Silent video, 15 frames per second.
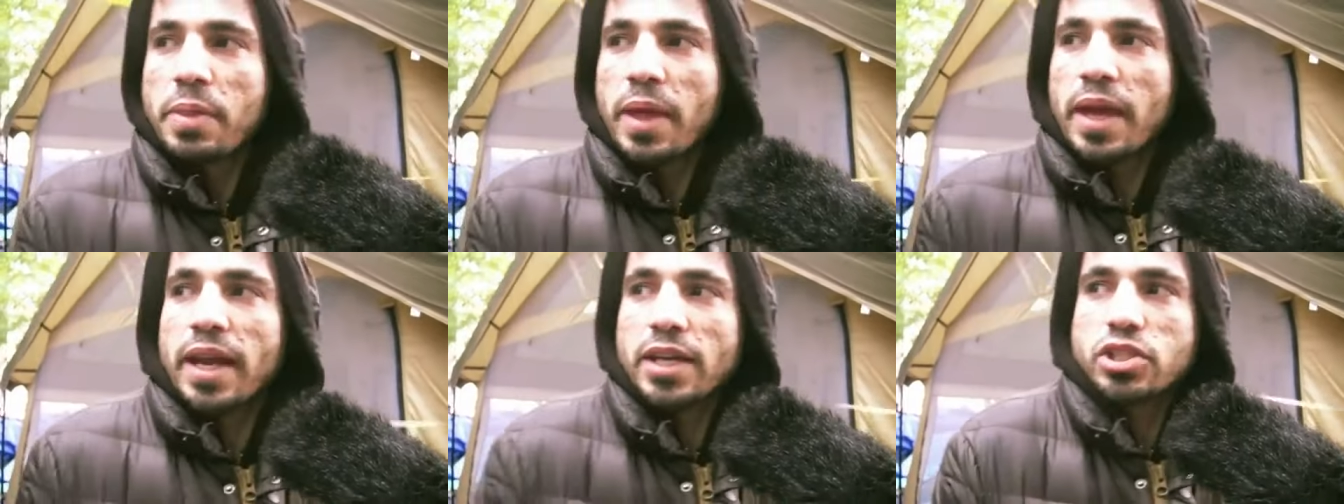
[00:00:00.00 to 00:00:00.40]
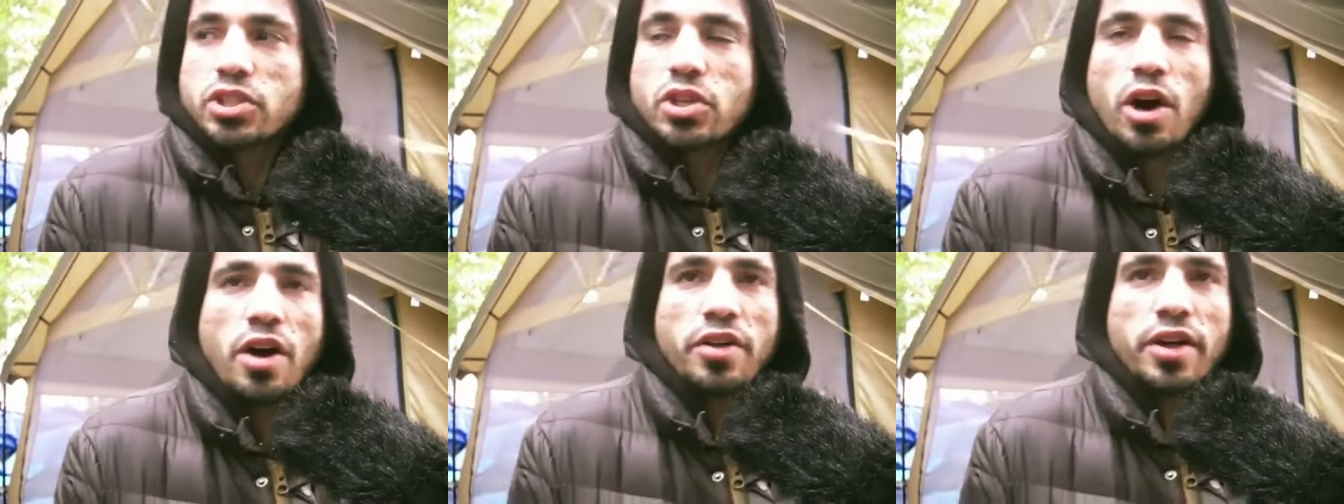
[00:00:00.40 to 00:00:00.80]
And I
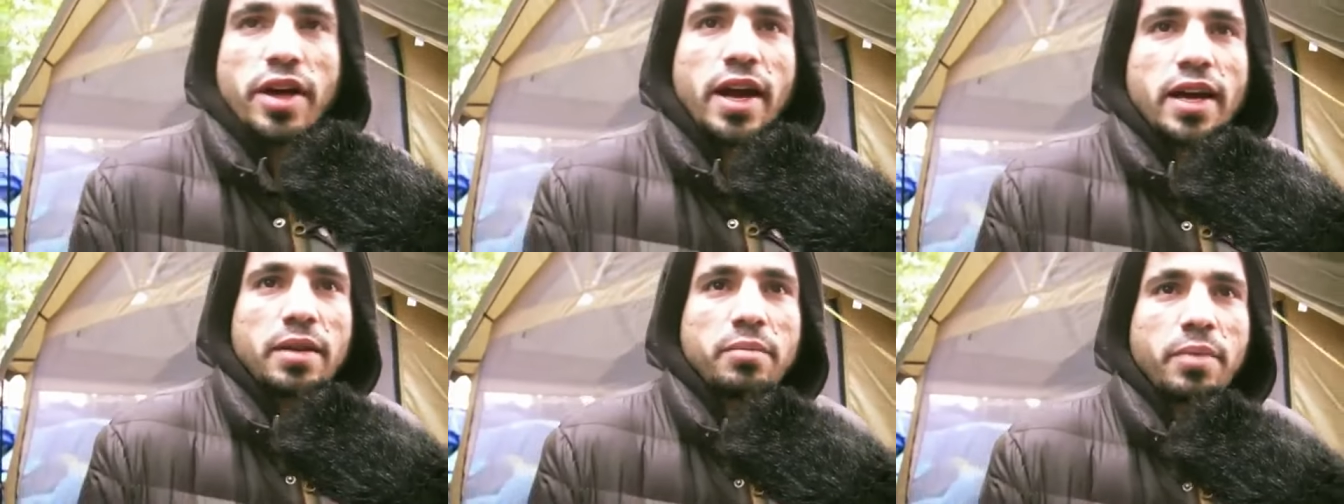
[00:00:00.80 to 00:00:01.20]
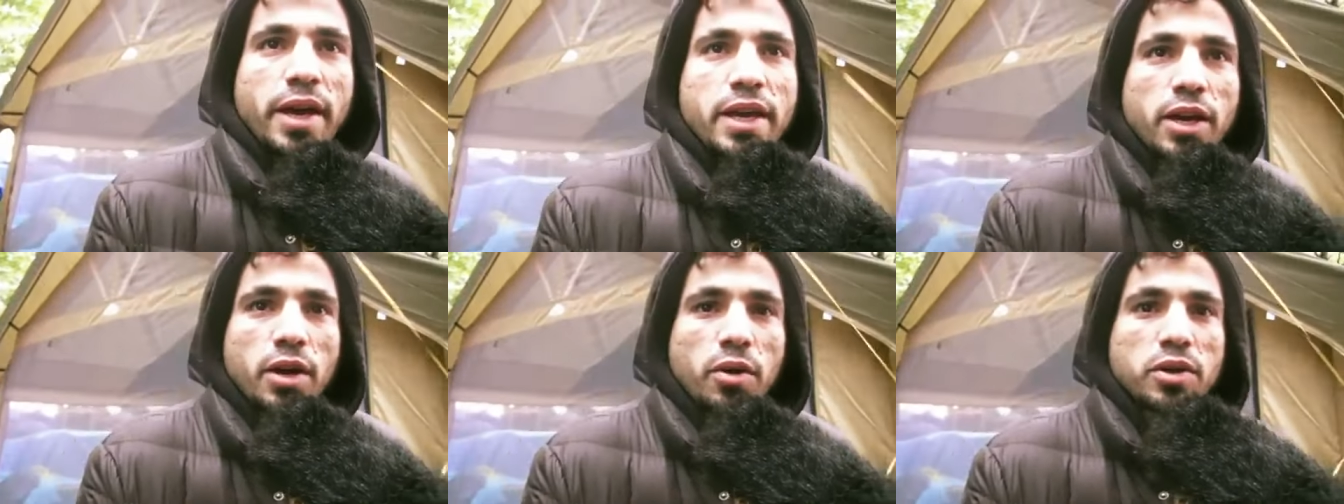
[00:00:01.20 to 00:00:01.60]
saw that and my
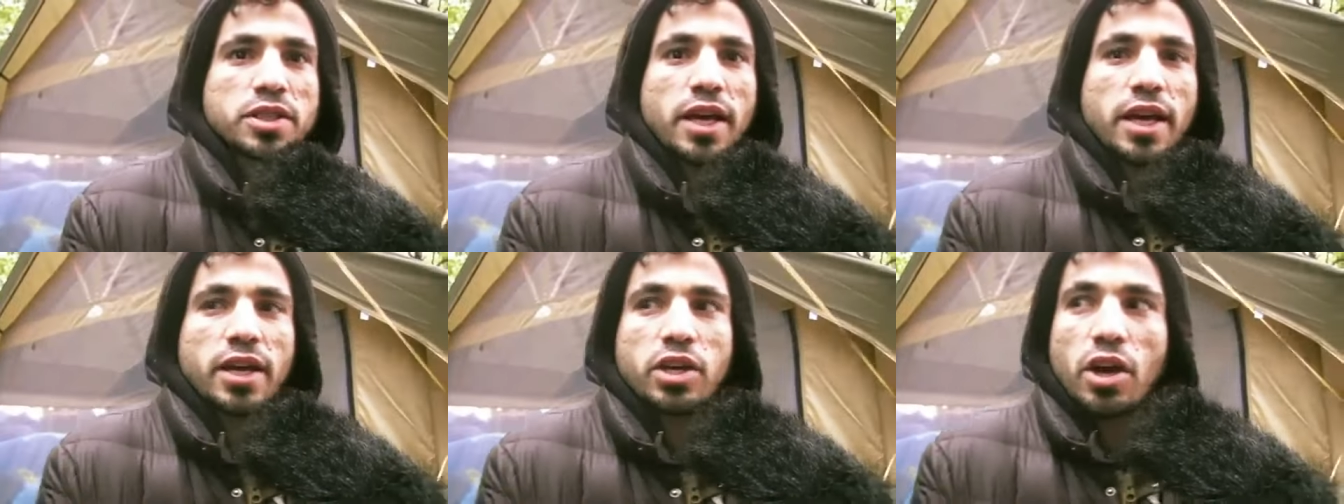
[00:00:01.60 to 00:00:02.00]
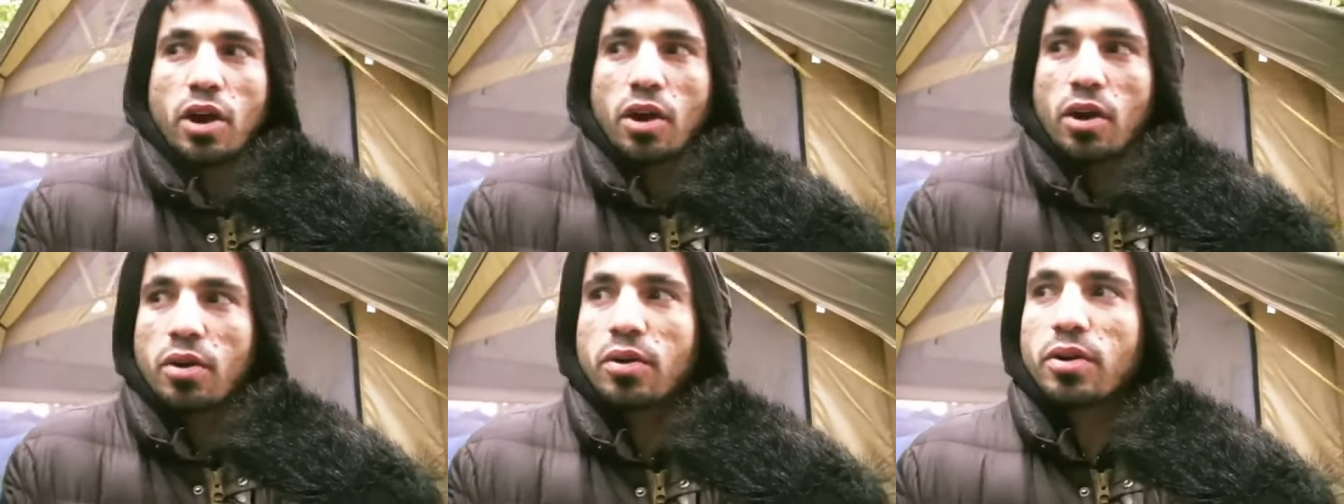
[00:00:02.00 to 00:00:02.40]
ego was like,
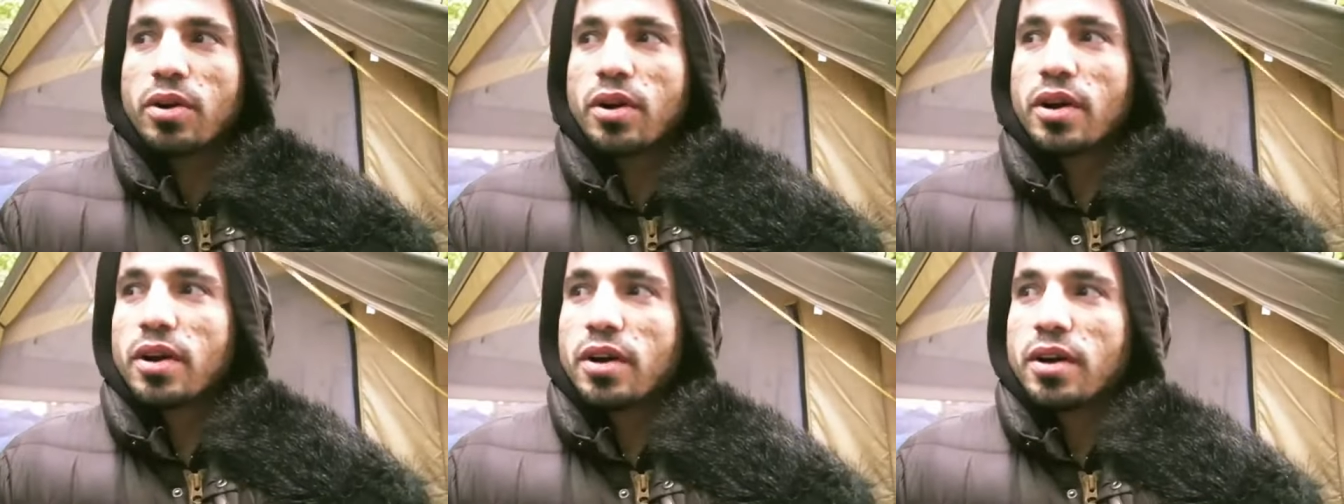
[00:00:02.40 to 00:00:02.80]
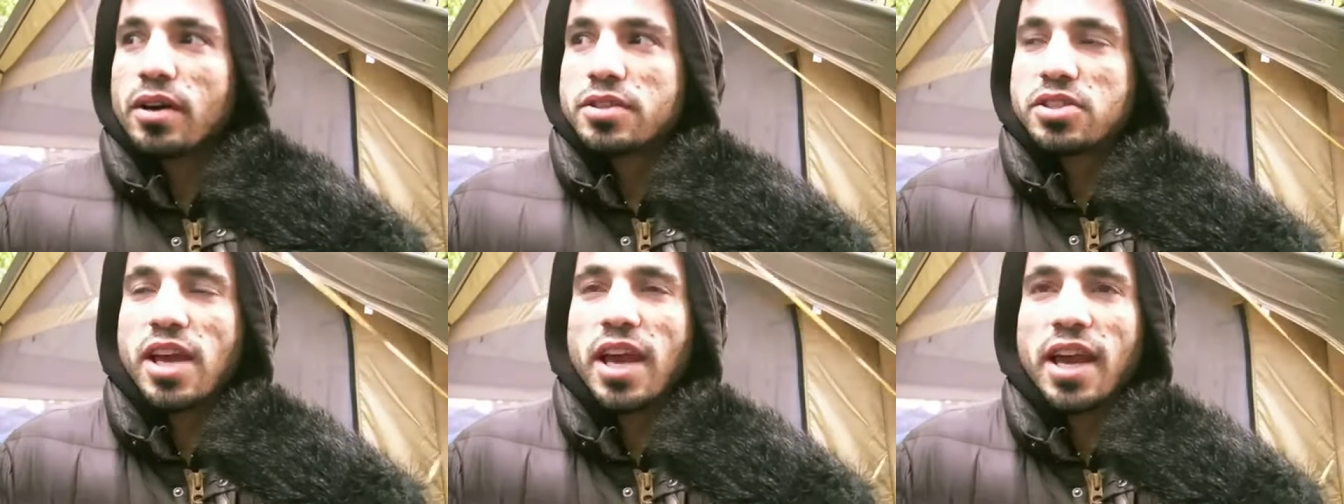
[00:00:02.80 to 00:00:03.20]
yo,
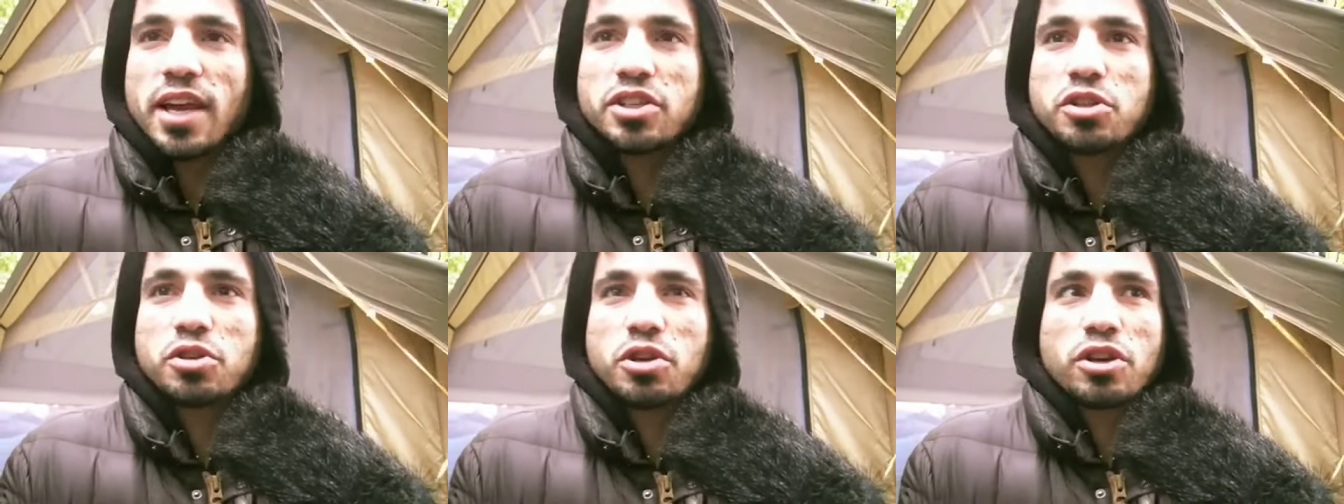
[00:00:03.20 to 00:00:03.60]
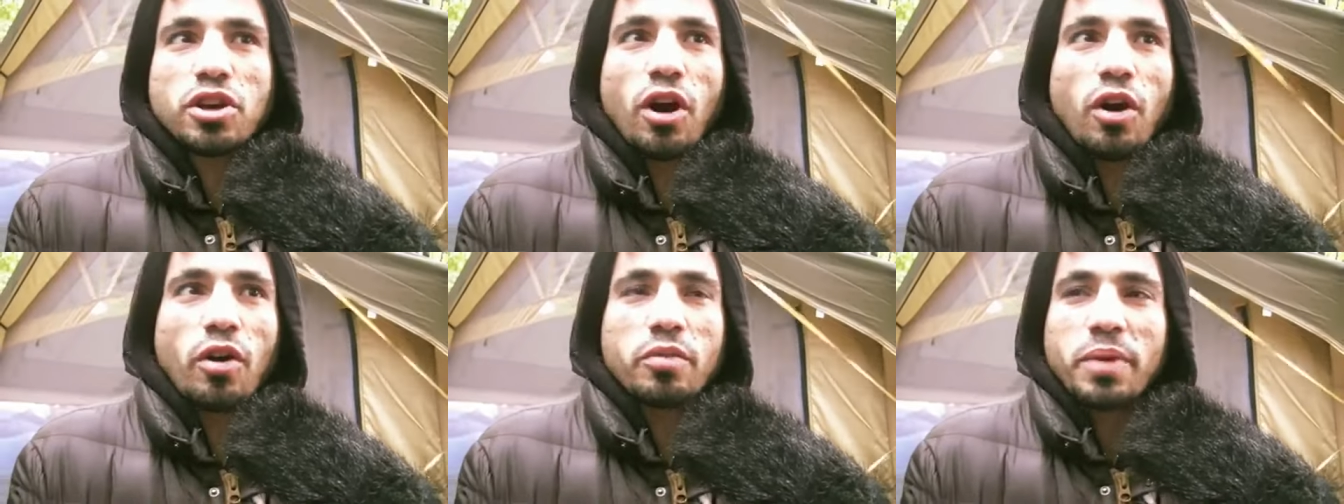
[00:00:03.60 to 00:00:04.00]
Sage, you could
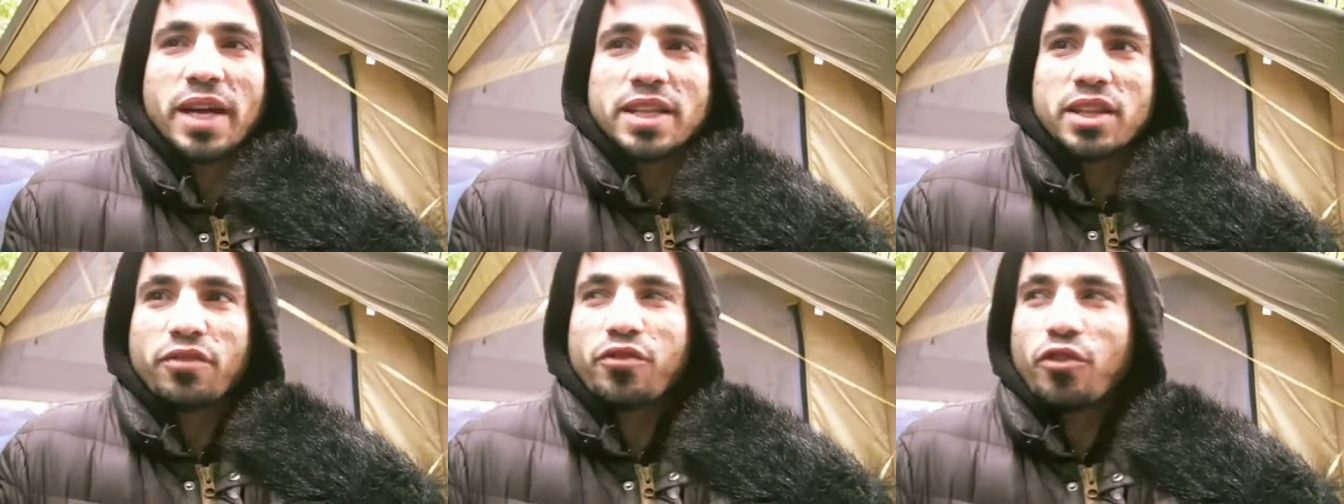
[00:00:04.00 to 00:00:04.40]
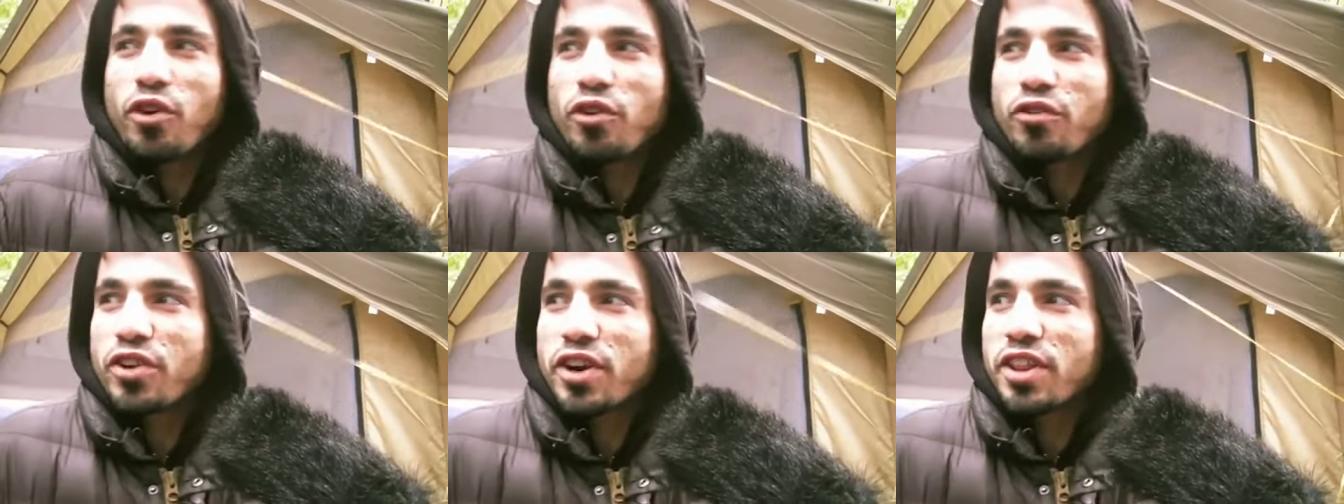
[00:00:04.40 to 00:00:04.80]
go and be at the
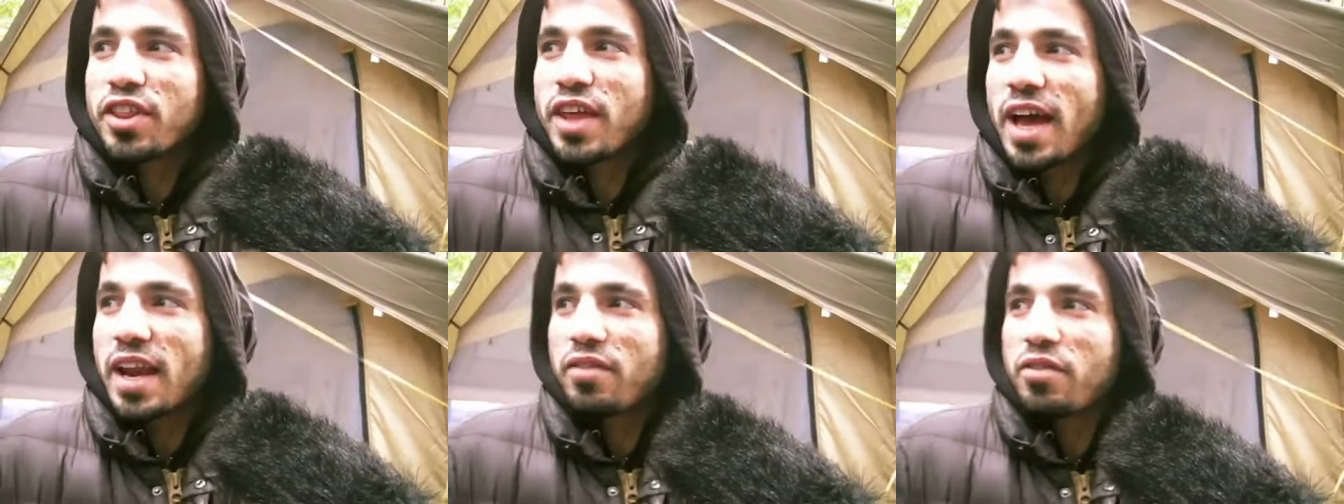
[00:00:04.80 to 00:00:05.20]
forefront of that.